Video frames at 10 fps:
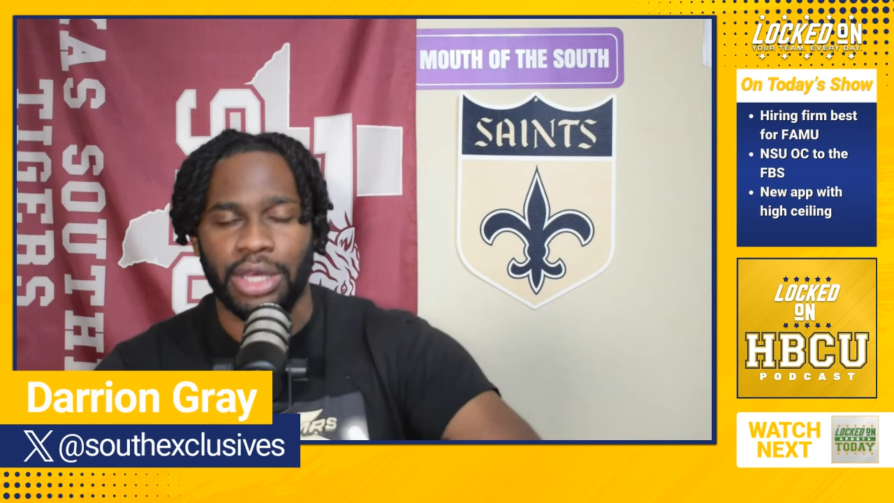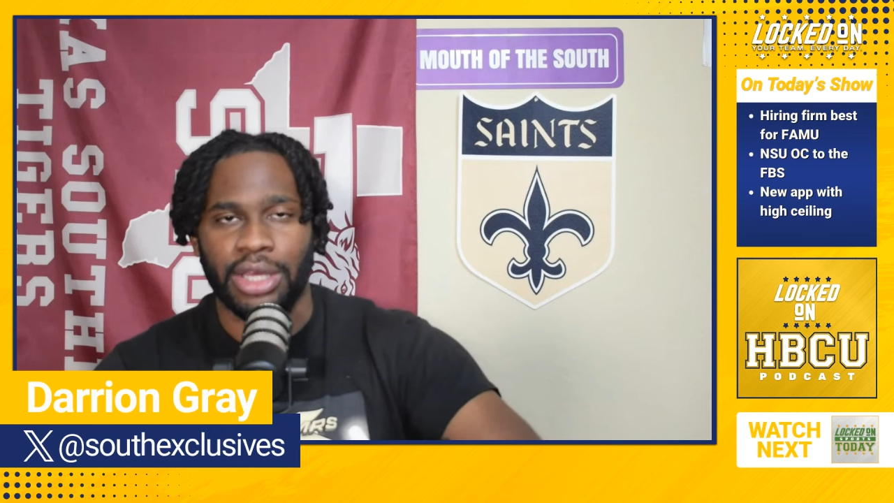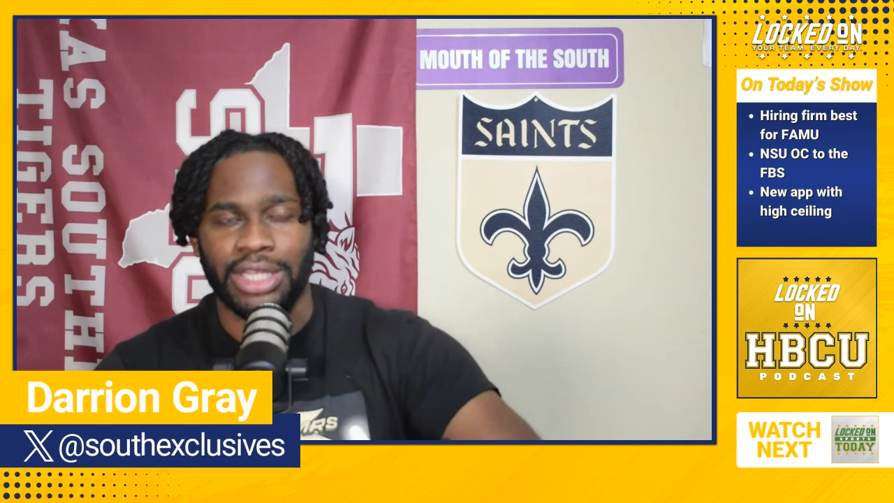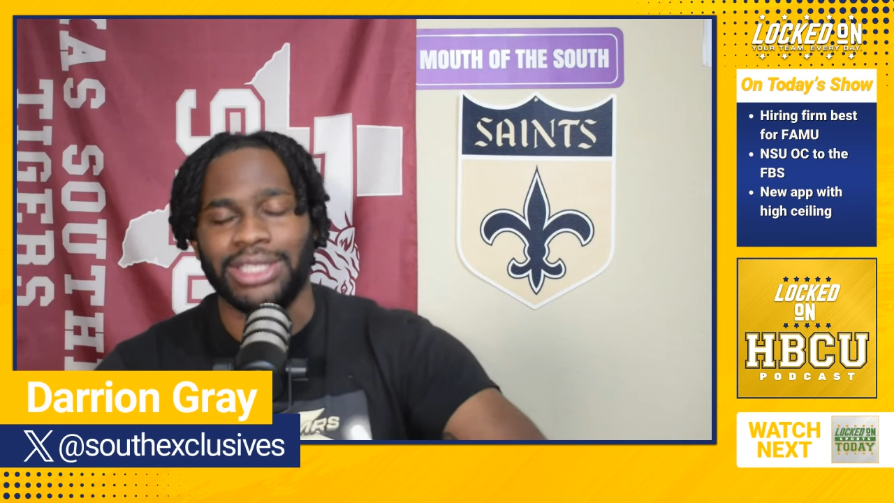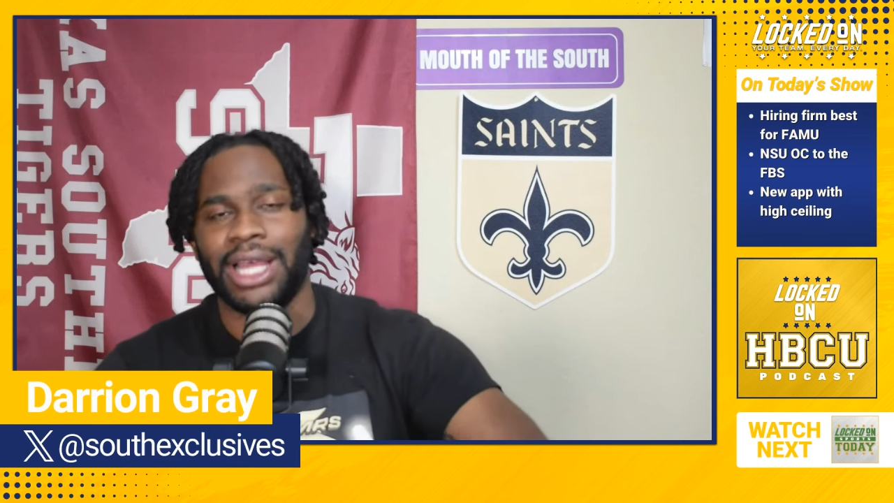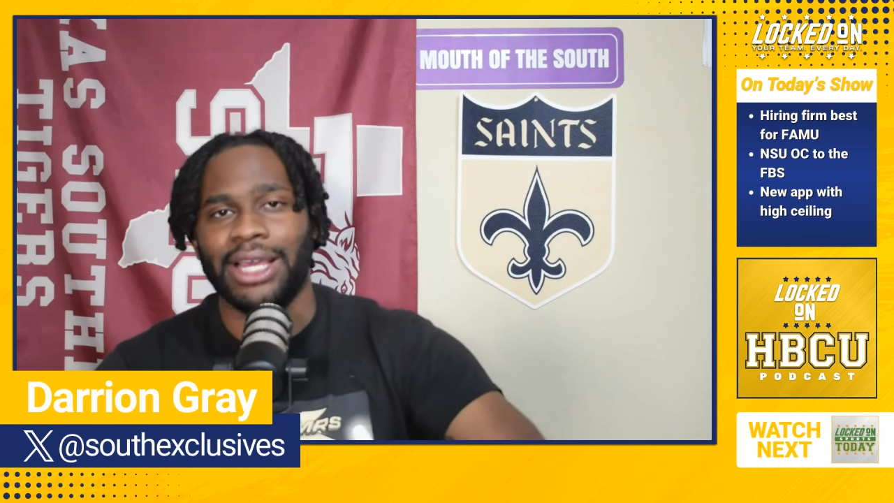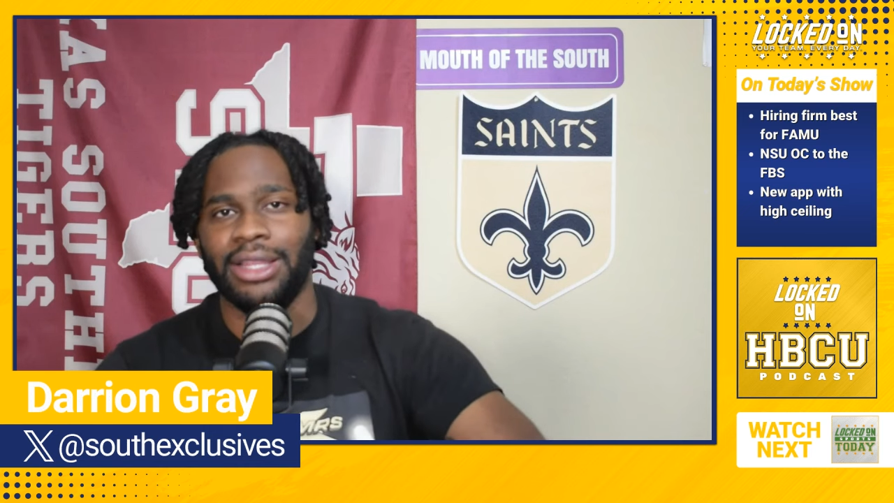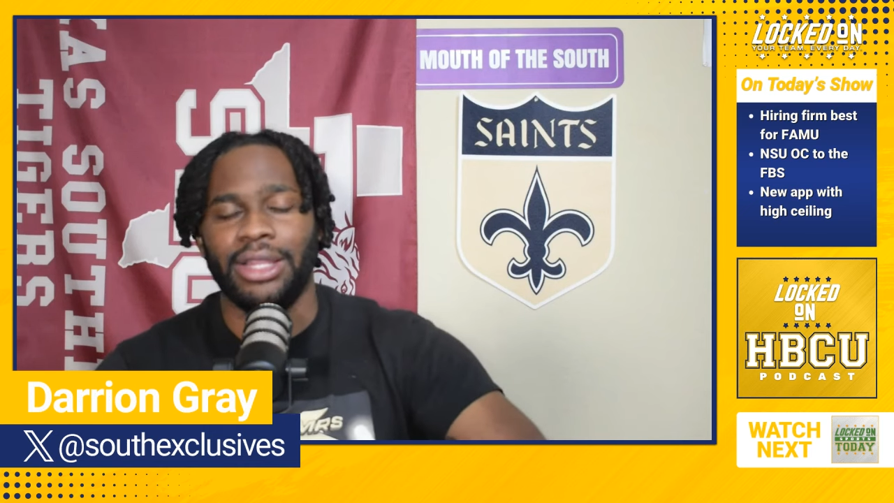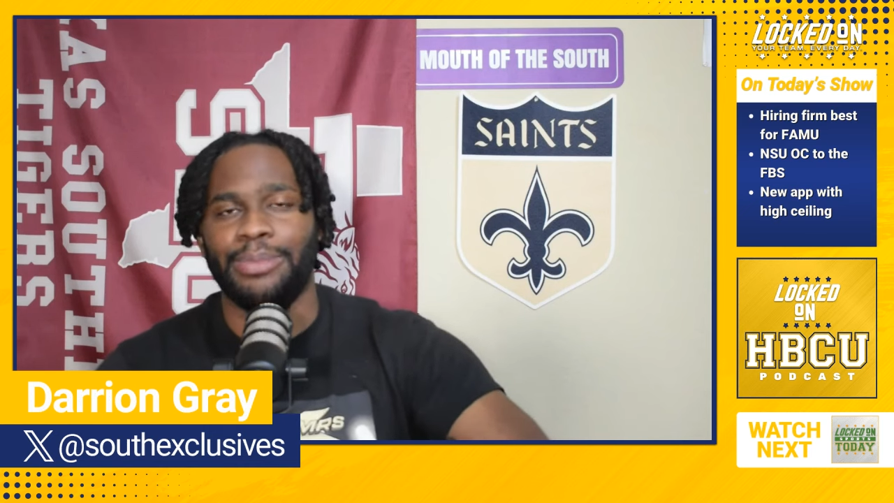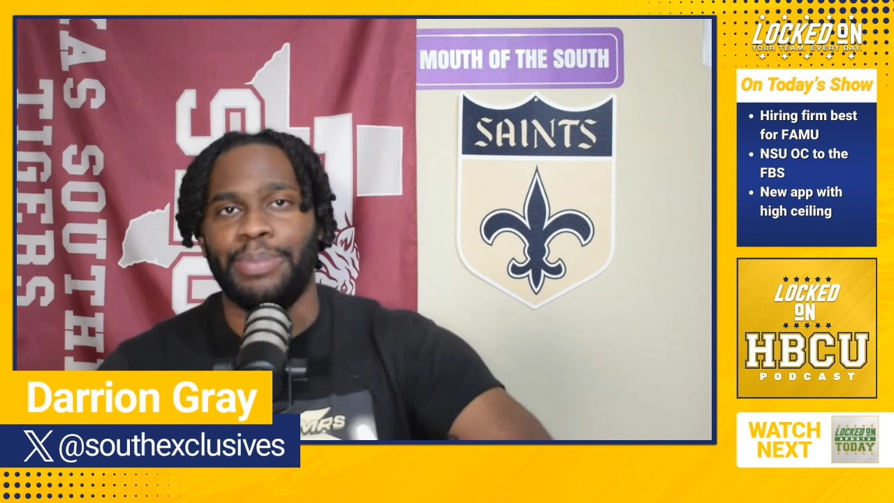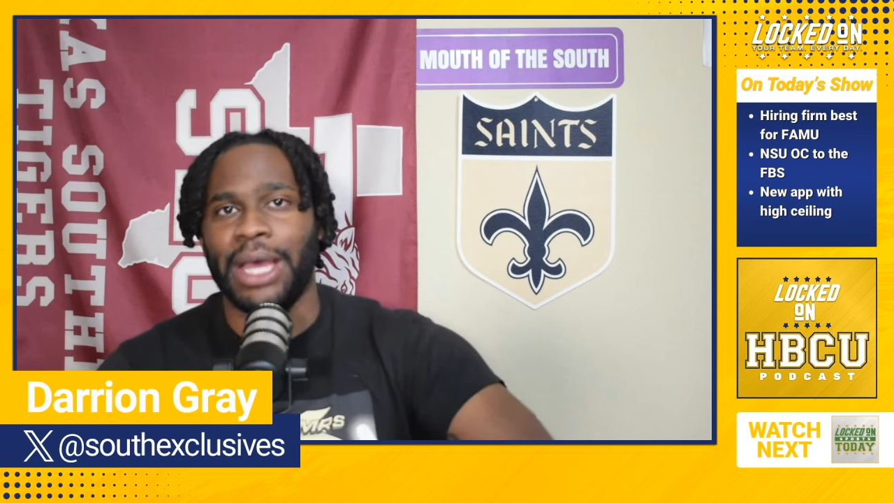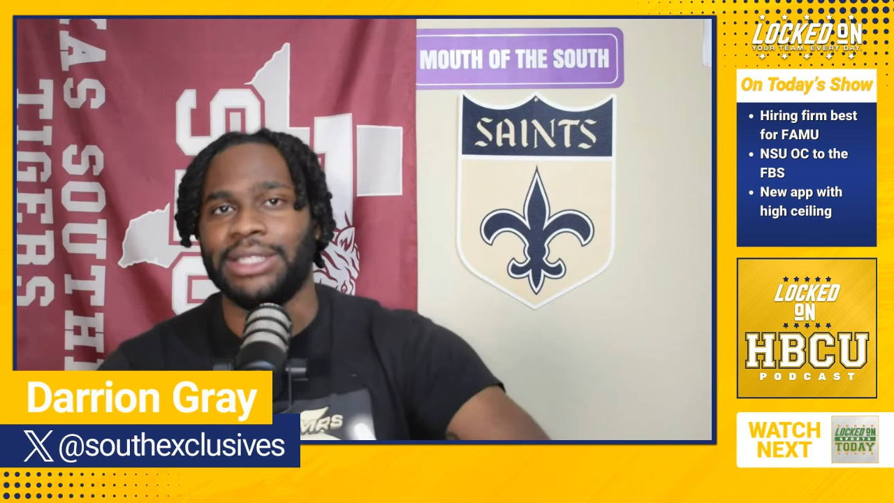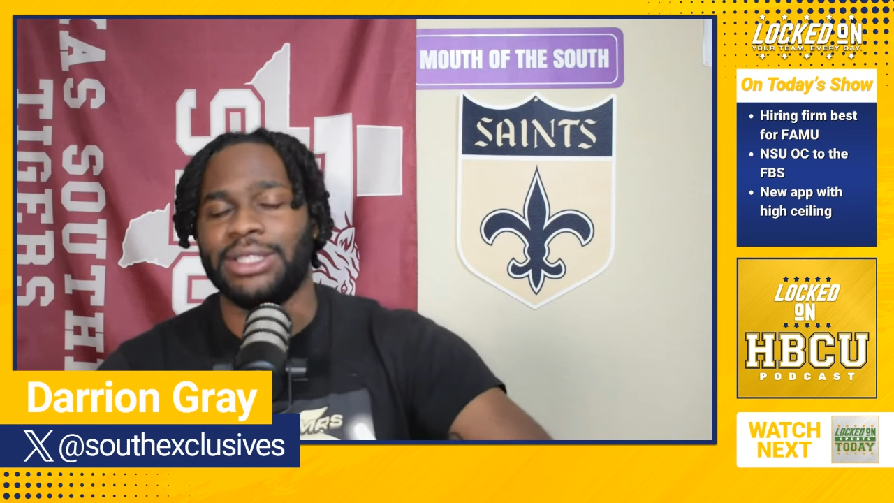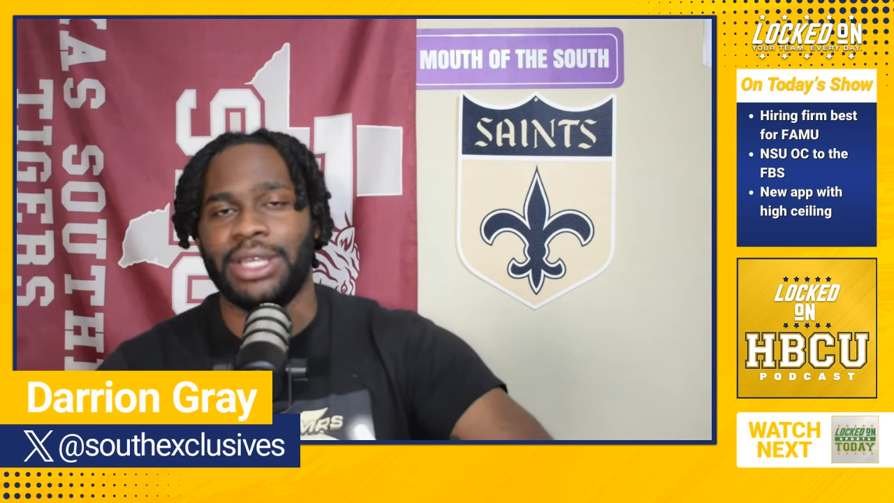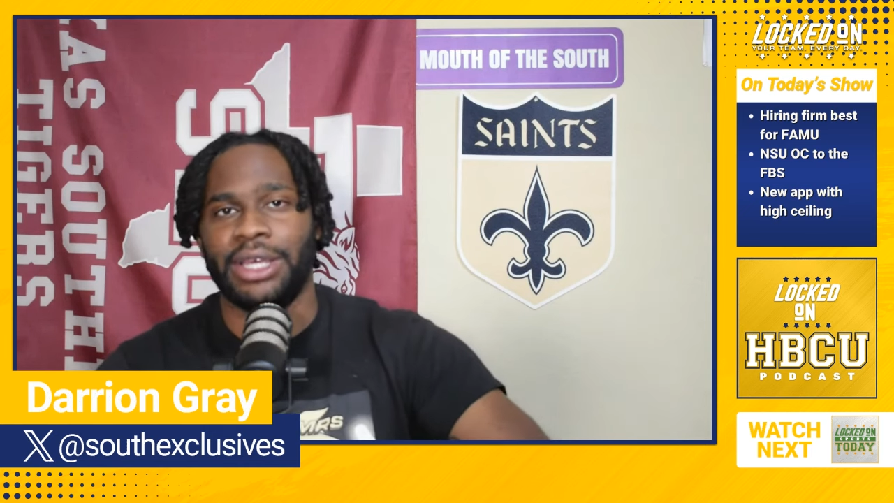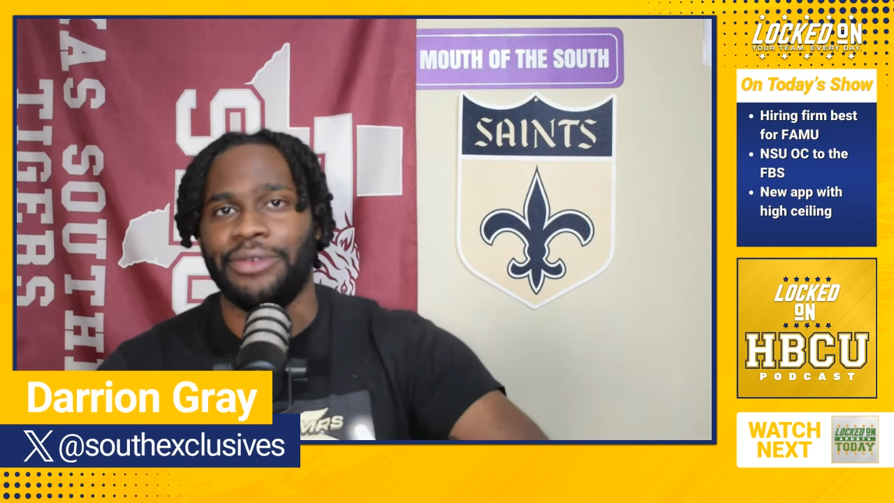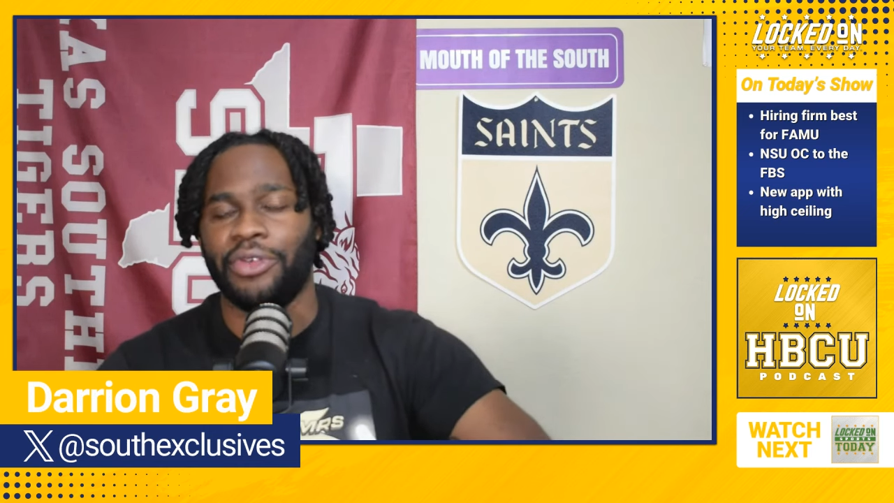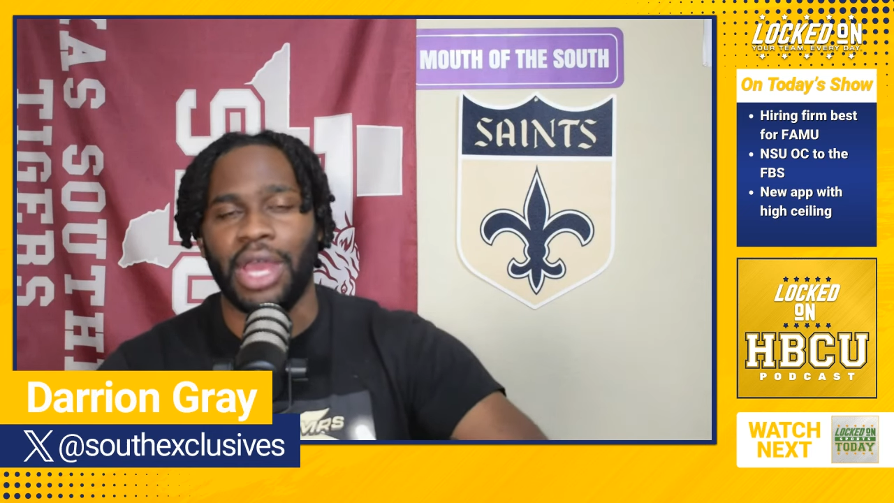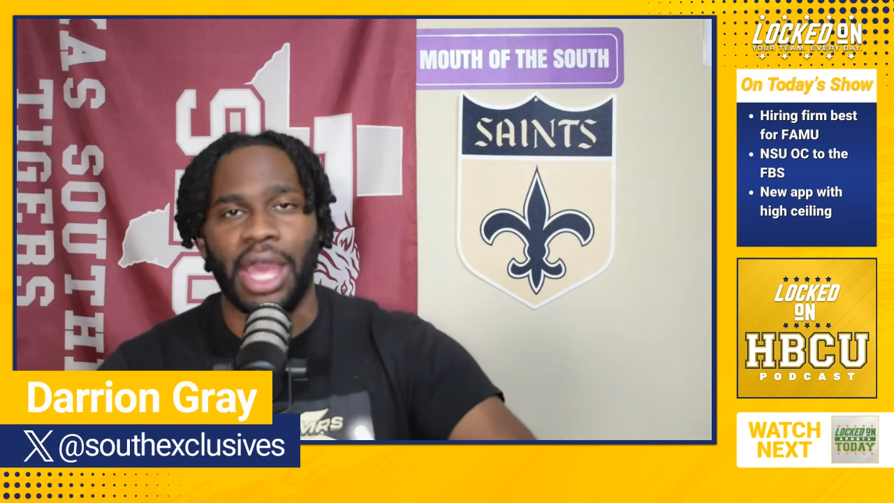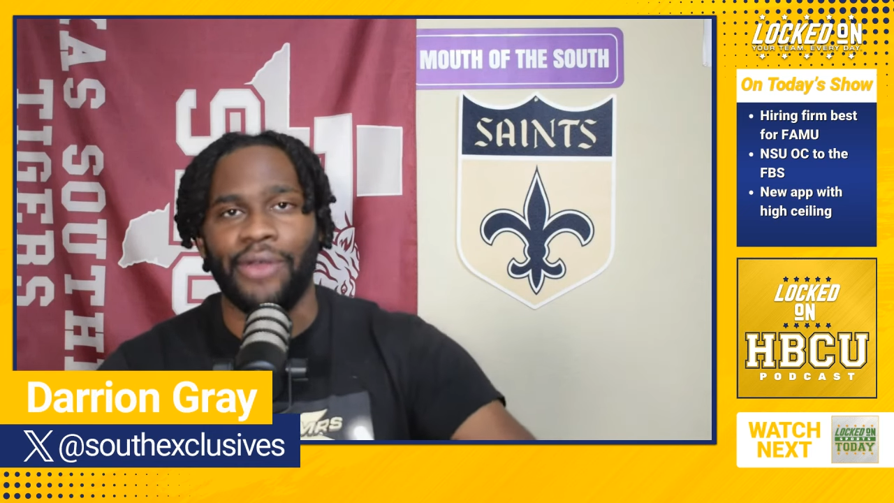is likely the best thing for